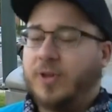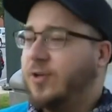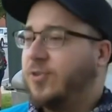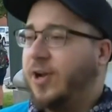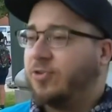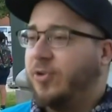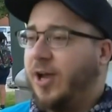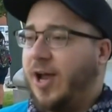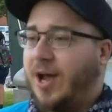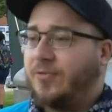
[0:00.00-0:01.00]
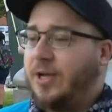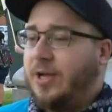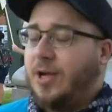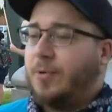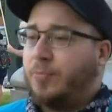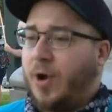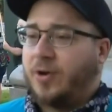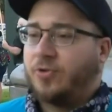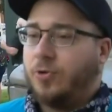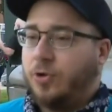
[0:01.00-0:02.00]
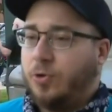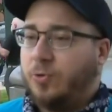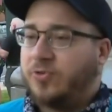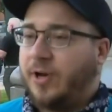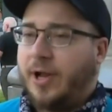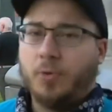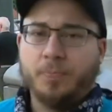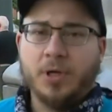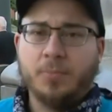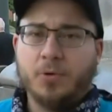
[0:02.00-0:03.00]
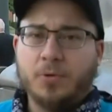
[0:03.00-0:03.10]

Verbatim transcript: things that actually have a practical use and help people.